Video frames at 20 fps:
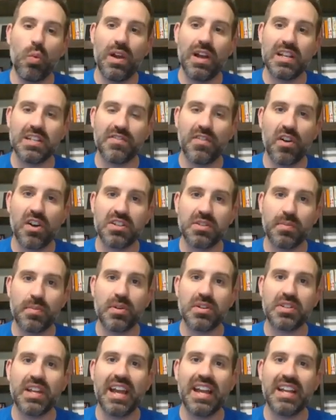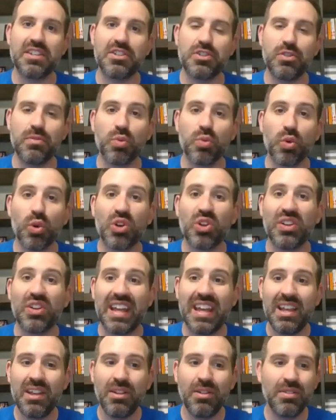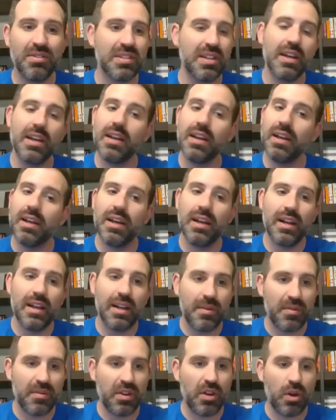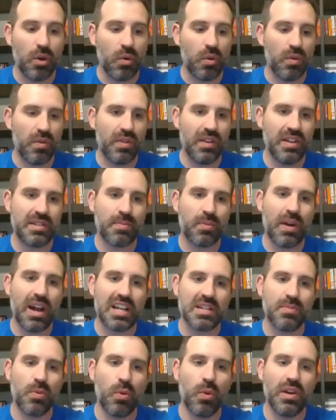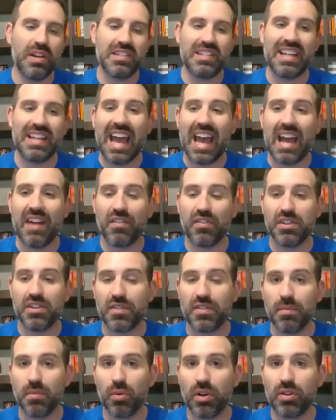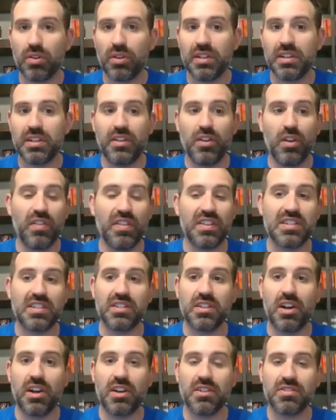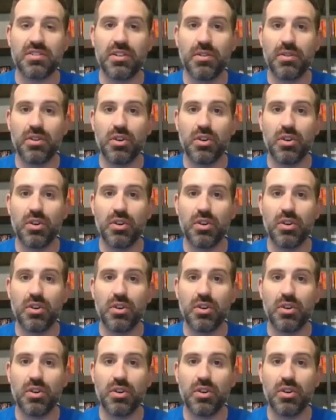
As far as it pertains to Brookland Hills, this price point is the average for Brookland. This is also,